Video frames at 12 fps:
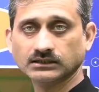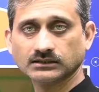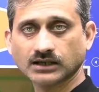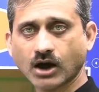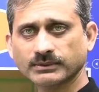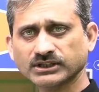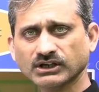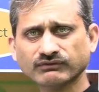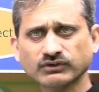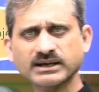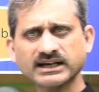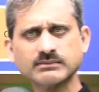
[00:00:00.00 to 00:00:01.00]
How many of you
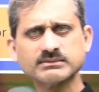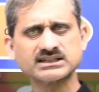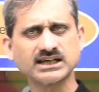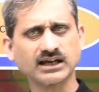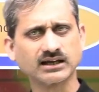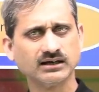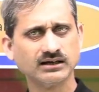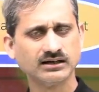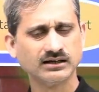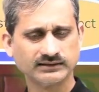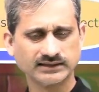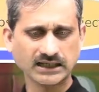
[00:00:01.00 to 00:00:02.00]
make a mistake
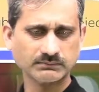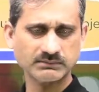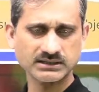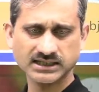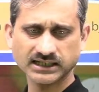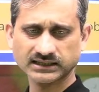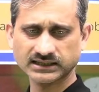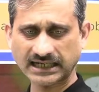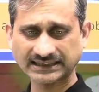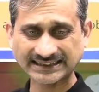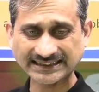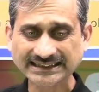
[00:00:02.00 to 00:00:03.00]
that missing that
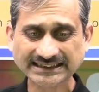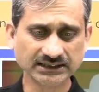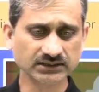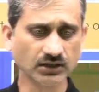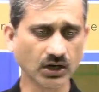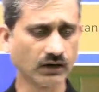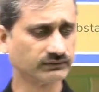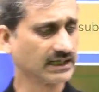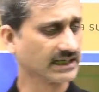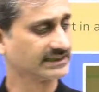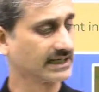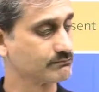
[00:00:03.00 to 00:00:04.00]
E of
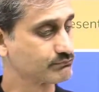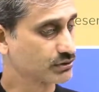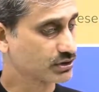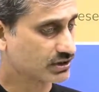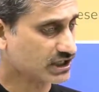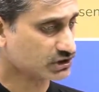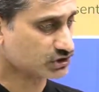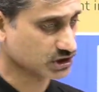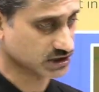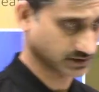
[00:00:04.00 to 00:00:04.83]
that temperature?